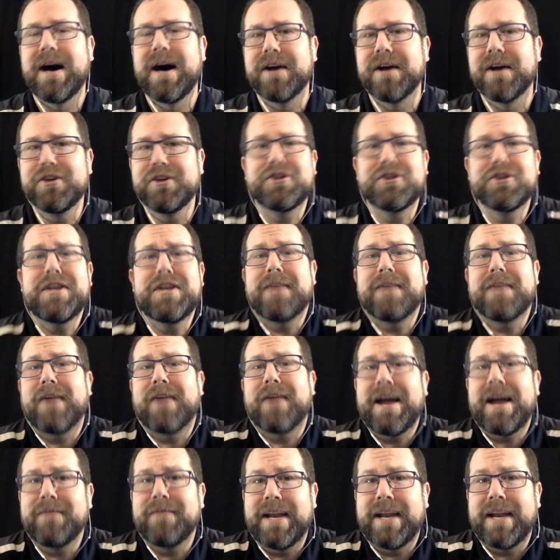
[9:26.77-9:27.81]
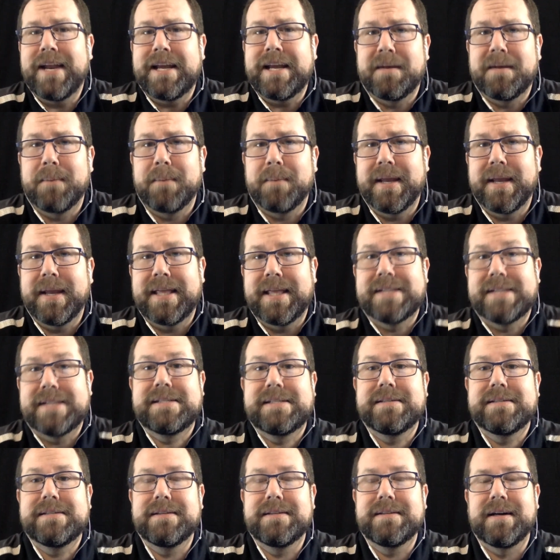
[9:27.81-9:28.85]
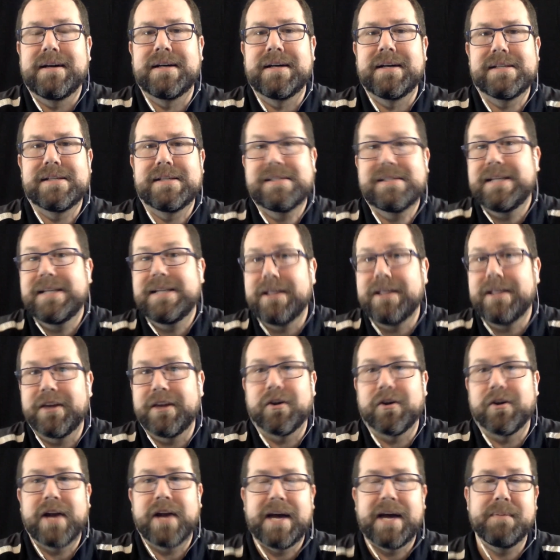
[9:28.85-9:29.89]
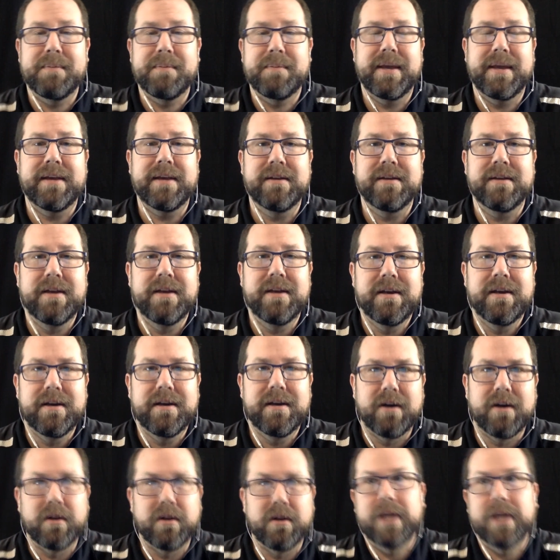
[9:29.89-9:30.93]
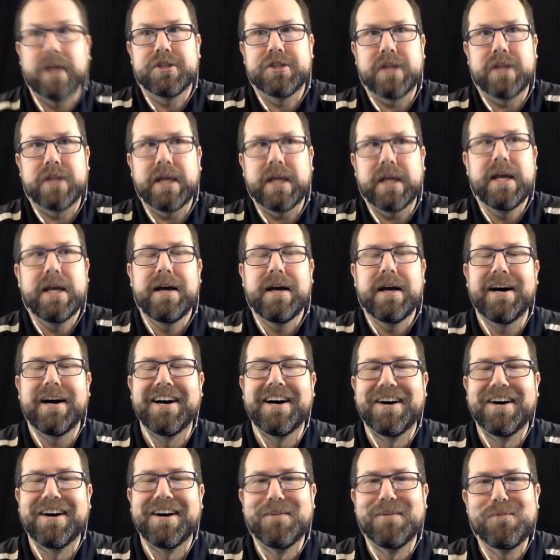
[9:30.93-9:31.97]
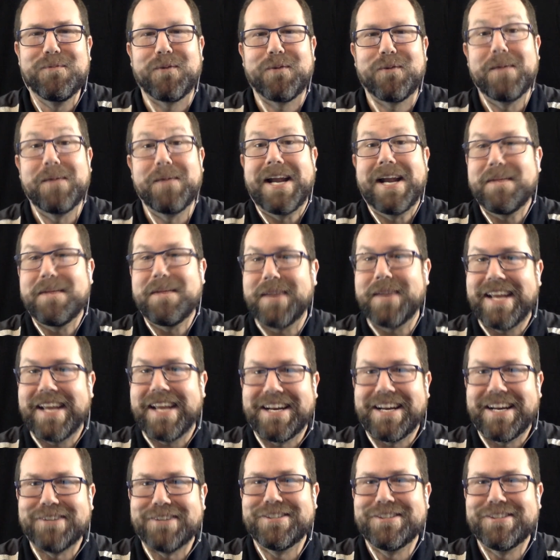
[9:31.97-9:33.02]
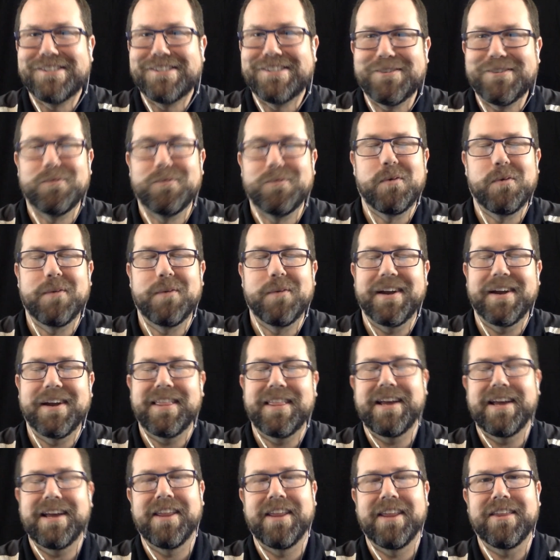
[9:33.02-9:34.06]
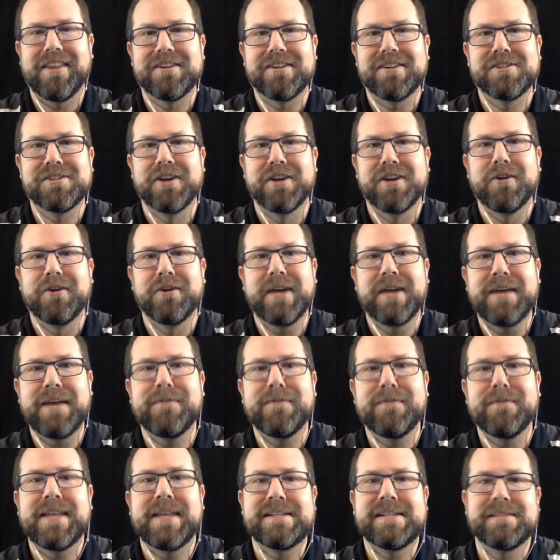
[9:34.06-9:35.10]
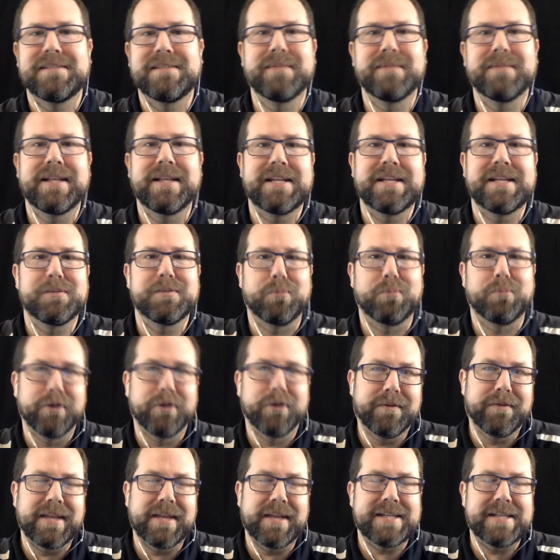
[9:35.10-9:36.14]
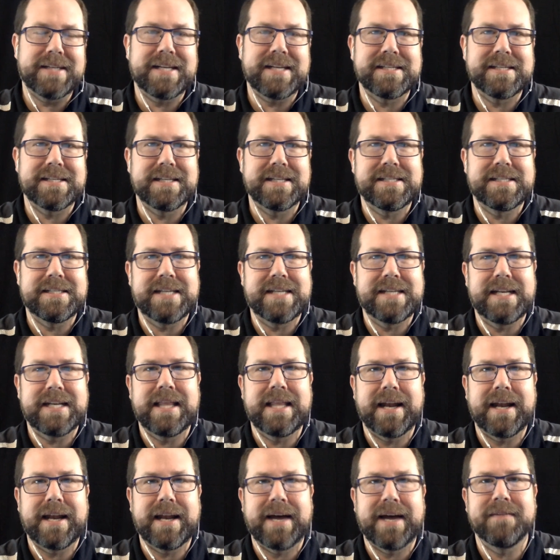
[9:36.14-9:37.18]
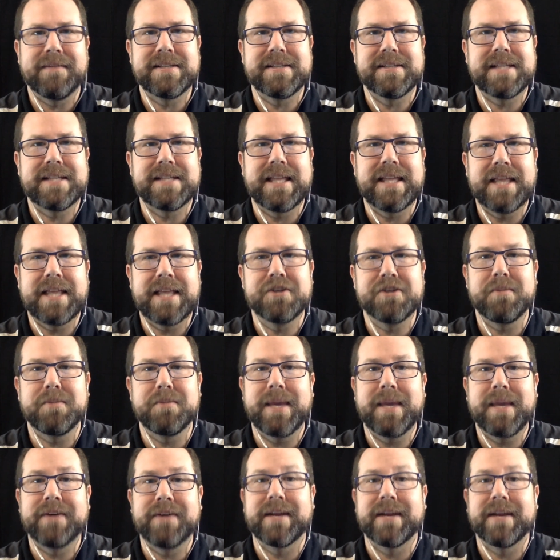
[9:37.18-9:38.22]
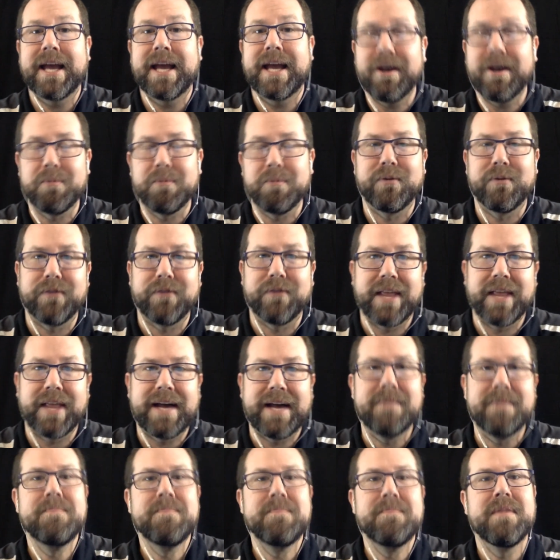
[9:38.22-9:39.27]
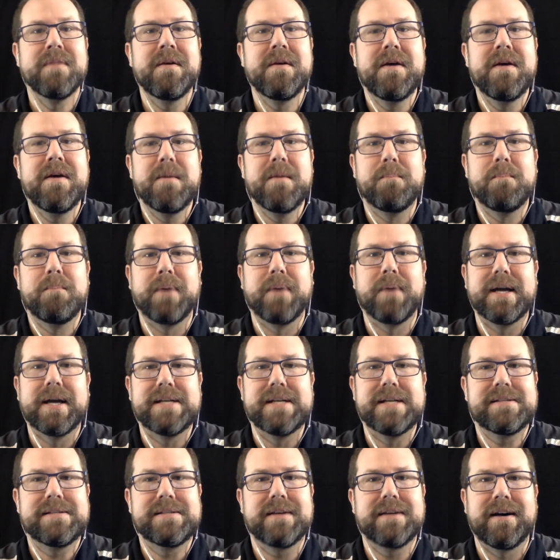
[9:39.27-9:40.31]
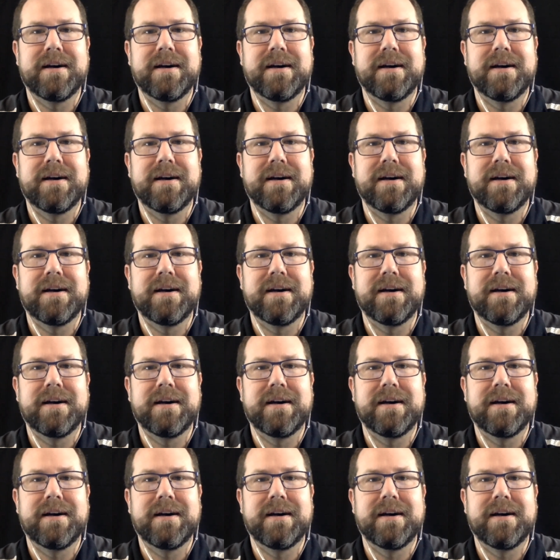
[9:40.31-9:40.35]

You should never have any company that's stealing or copying, allegedly, from anybody else one way or the other. So if that's something that's proved that Tesla did, then obviously they should be held accountable for that. But